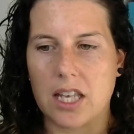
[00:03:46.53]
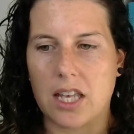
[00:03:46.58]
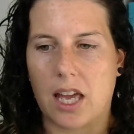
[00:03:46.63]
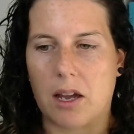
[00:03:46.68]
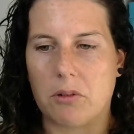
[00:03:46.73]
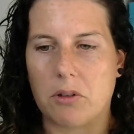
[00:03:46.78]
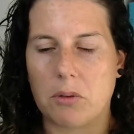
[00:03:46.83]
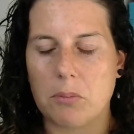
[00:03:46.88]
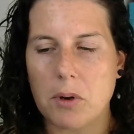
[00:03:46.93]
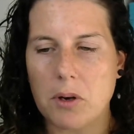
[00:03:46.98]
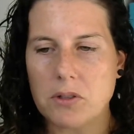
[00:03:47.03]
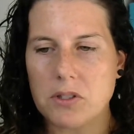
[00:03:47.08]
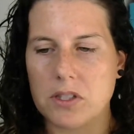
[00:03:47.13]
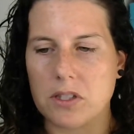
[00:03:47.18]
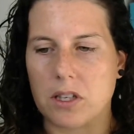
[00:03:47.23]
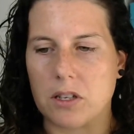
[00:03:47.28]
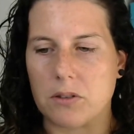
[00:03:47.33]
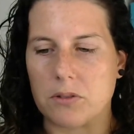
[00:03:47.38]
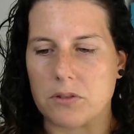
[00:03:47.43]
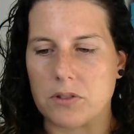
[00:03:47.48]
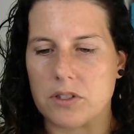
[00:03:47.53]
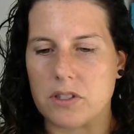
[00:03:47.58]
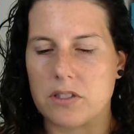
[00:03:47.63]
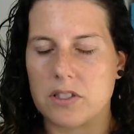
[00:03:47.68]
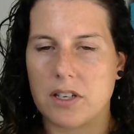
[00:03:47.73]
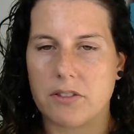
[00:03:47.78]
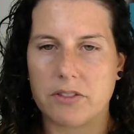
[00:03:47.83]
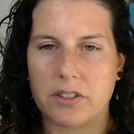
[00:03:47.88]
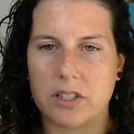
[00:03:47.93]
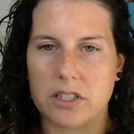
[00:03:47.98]
and with most loans,
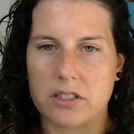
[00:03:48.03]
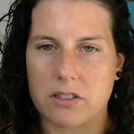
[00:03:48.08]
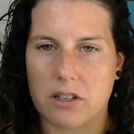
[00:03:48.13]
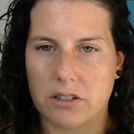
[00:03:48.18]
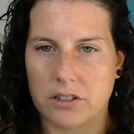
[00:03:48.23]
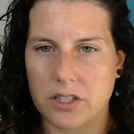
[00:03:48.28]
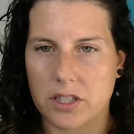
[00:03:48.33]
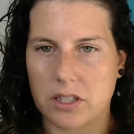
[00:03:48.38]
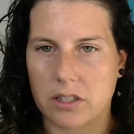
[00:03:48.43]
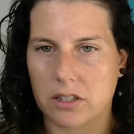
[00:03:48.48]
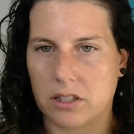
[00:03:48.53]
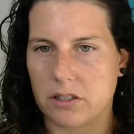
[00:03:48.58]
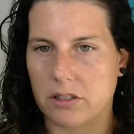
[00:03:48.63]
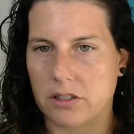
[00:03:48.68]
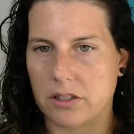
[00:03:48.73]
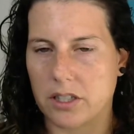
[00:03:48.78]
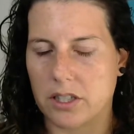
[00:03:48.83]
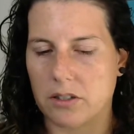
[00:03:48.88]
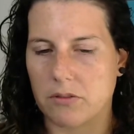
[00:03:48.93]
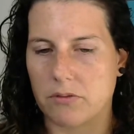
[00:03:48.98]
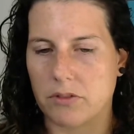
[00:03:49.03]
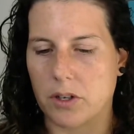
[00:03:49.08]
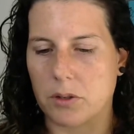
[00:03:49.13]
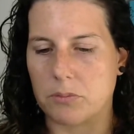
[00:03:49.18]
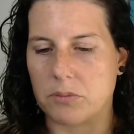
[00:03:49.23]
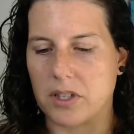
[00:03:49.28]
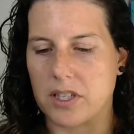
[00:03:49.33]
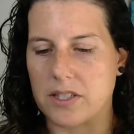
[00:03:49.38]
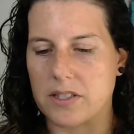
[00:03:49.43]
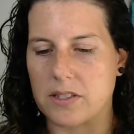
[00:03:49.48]
definitely talk to your lender to confirm
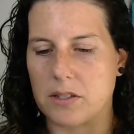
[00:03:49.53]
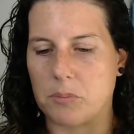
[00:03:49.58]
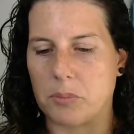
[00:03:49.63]
this,